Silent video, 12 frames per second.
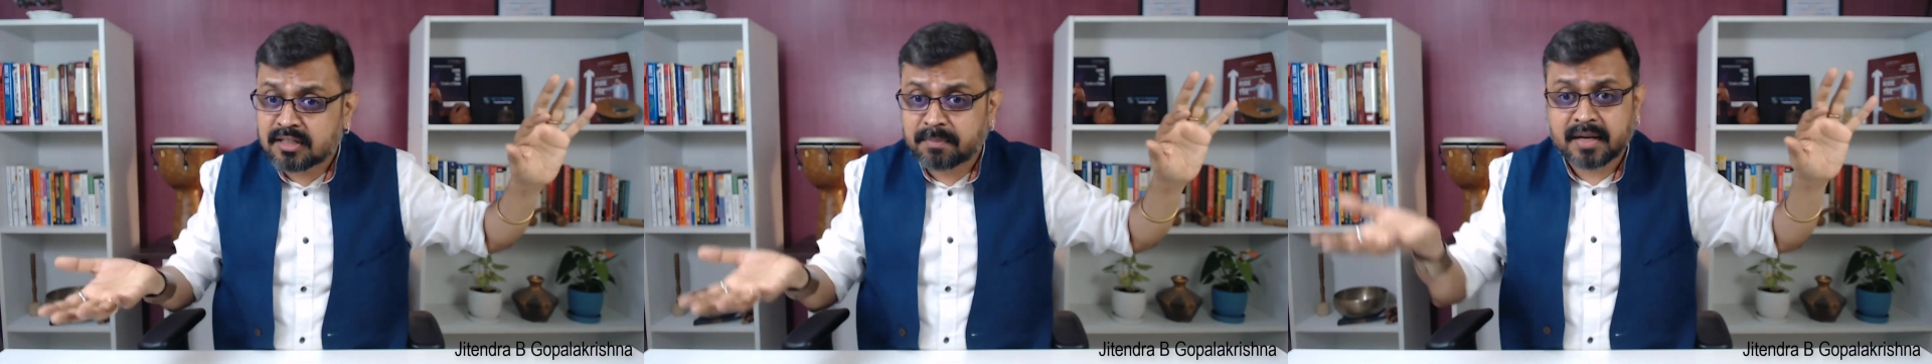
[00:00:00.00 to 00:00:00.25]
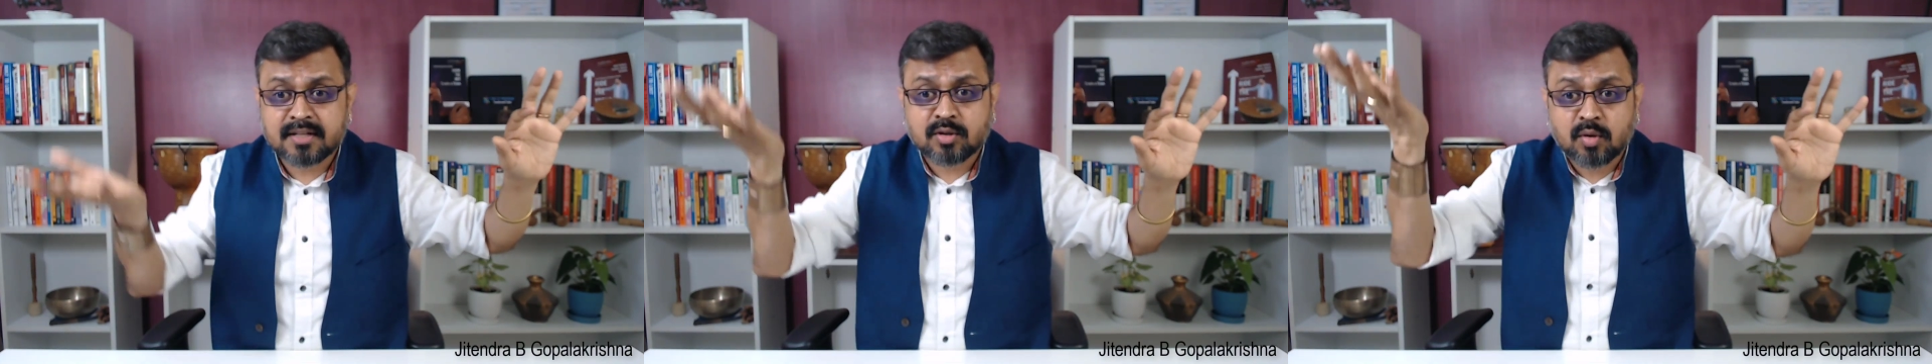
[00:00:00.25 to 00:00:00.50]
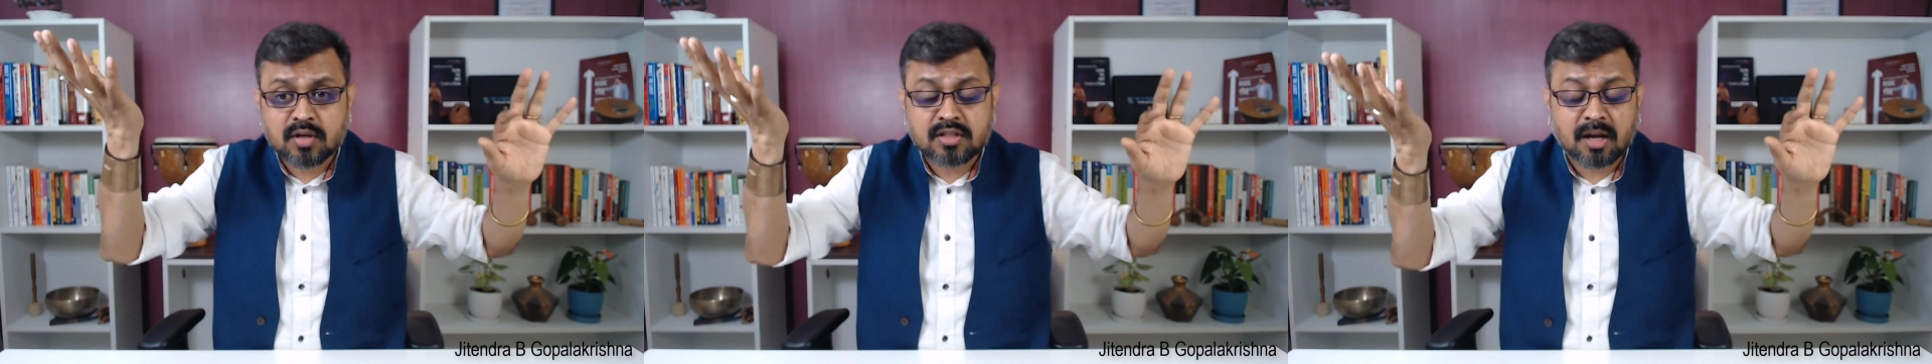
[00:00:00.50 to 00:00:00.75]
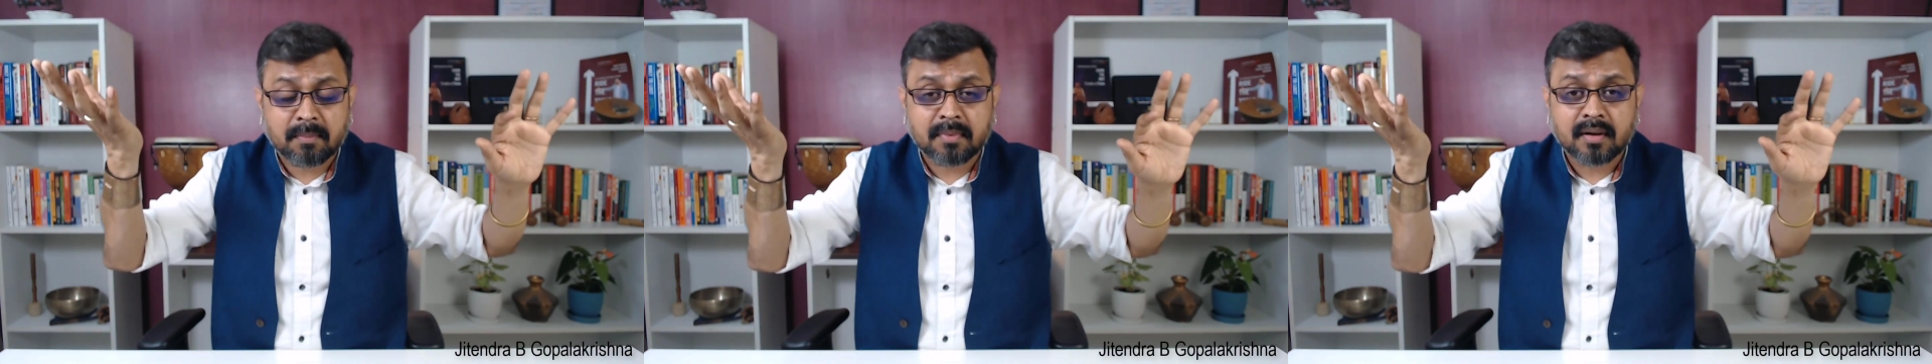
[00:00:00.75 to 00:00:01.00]
The price goes
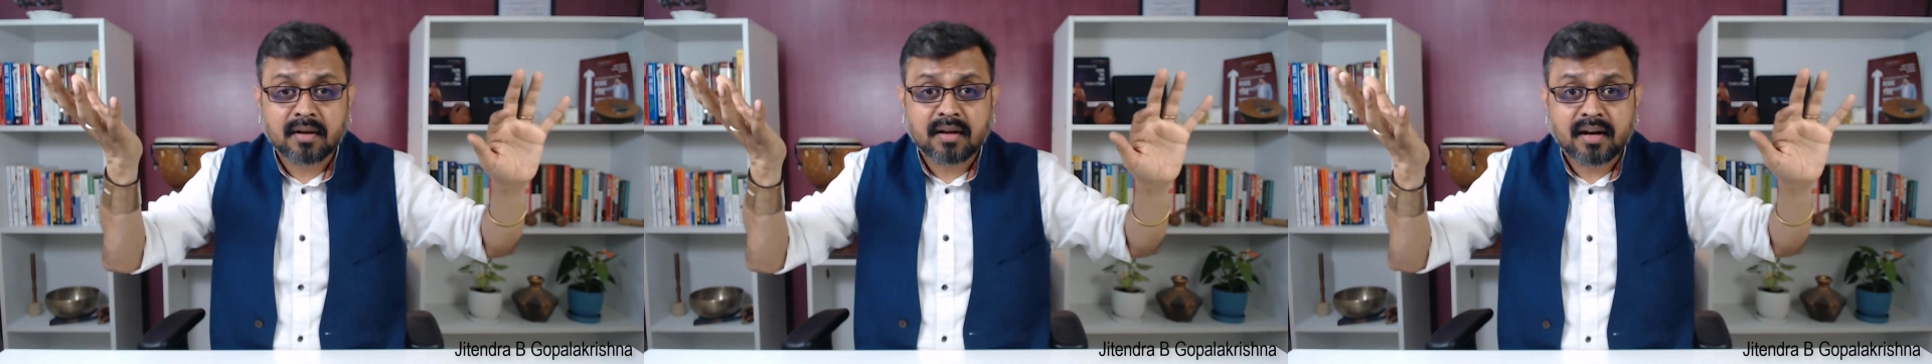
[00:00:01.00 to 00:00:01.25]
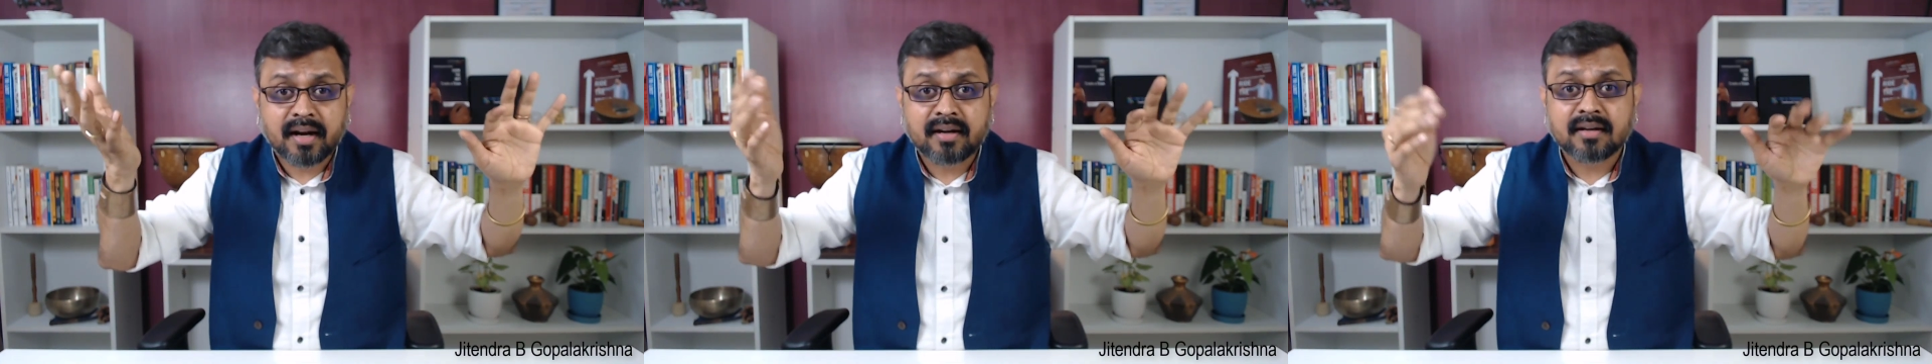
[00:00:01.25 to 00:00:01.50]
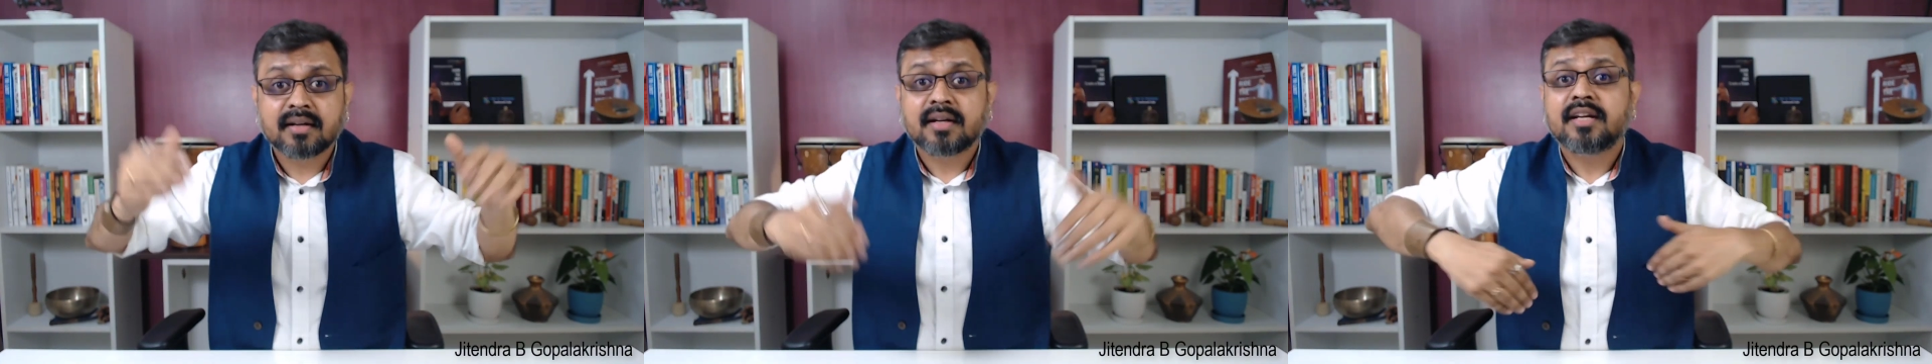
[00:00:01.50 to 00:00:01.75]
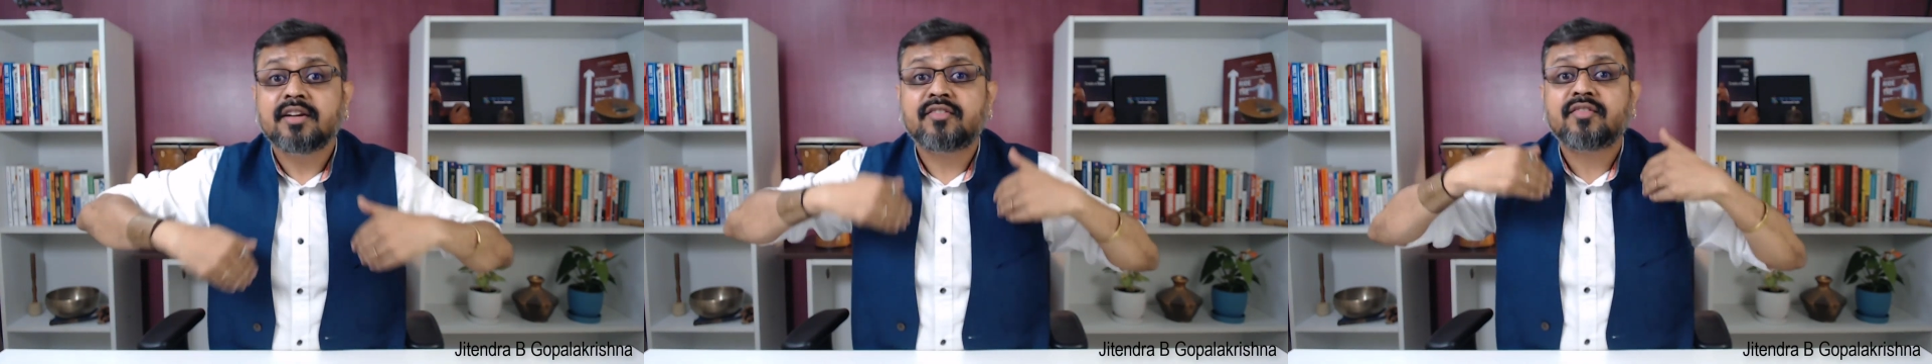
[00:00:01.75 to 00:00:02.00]
up, right?
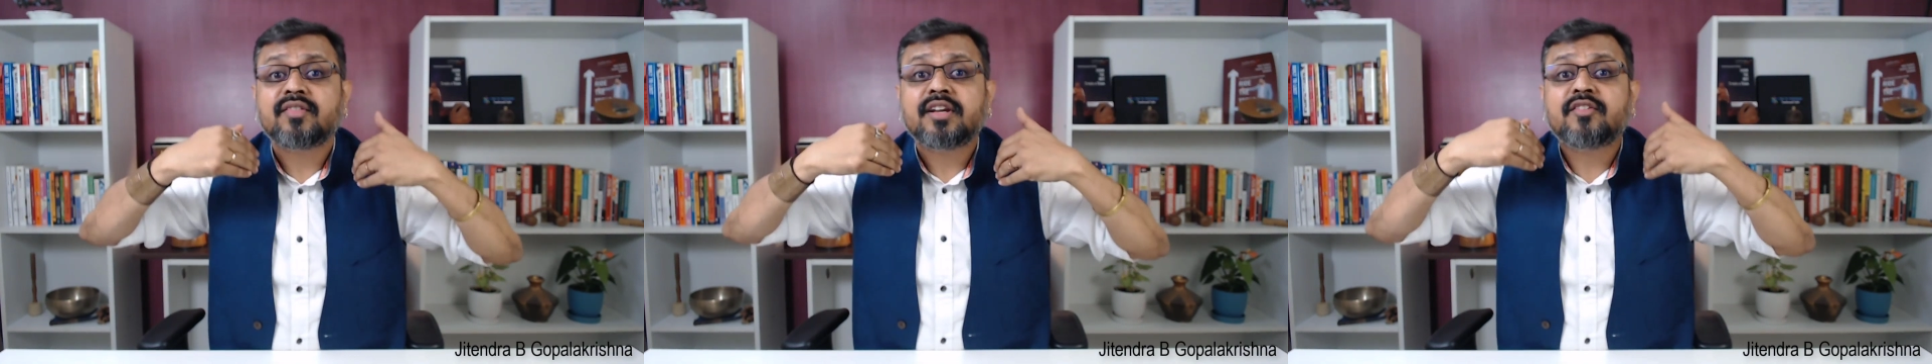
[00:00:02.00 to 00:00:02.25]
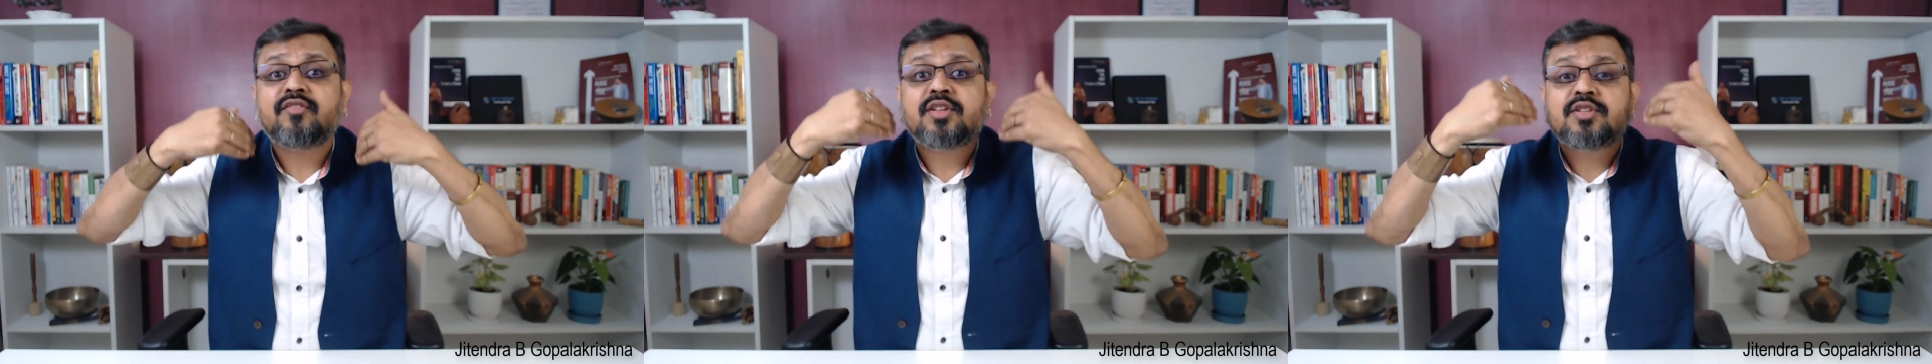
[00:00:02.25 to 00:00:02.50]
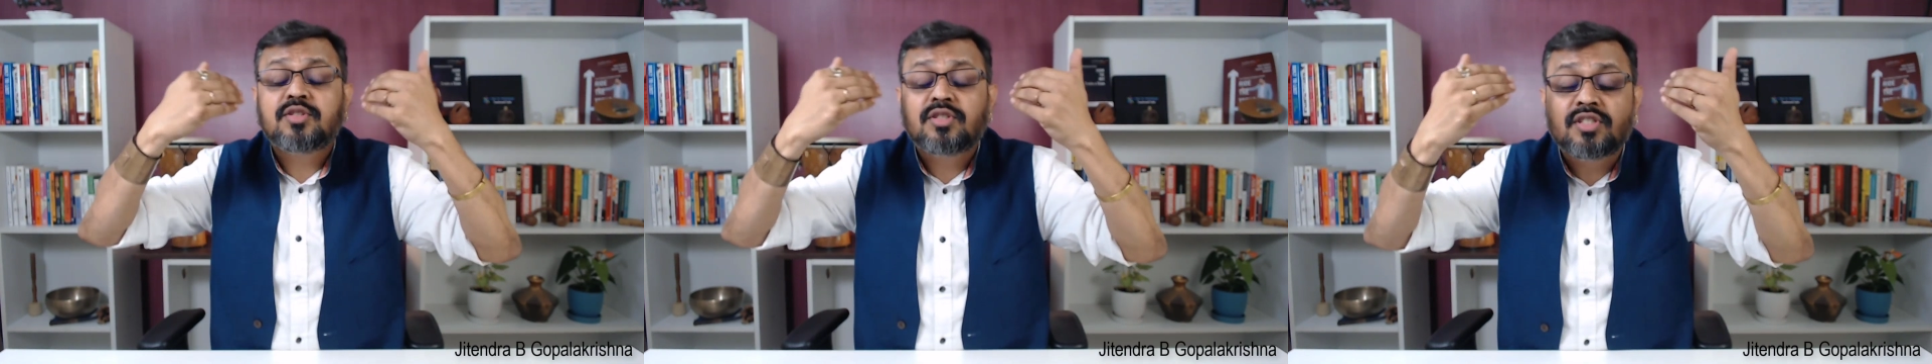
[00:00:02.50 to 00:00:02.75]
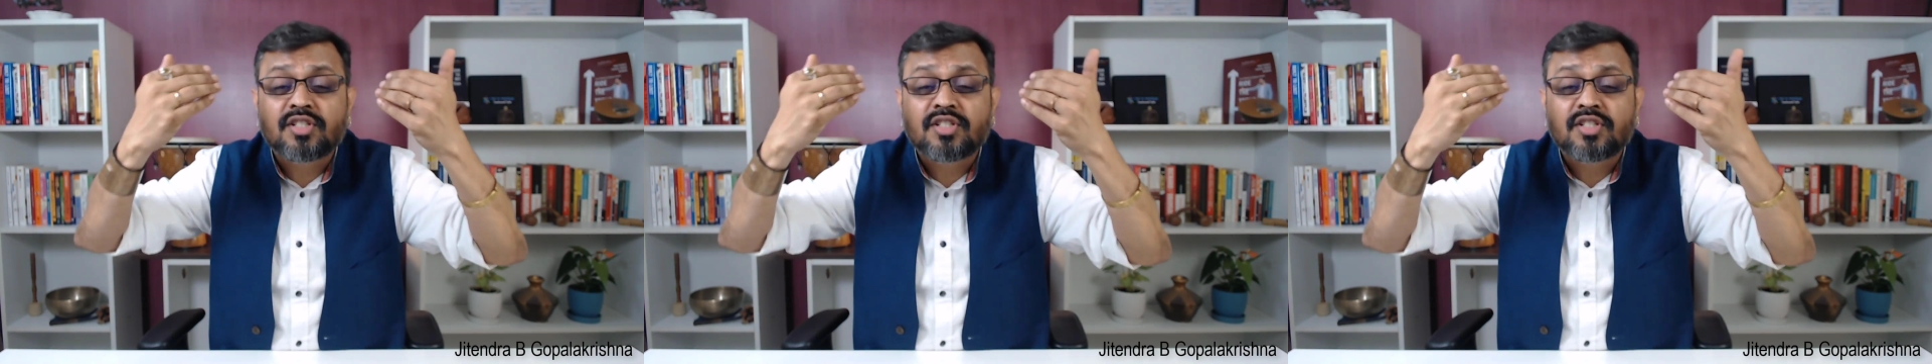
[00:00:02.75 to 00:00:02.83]
If the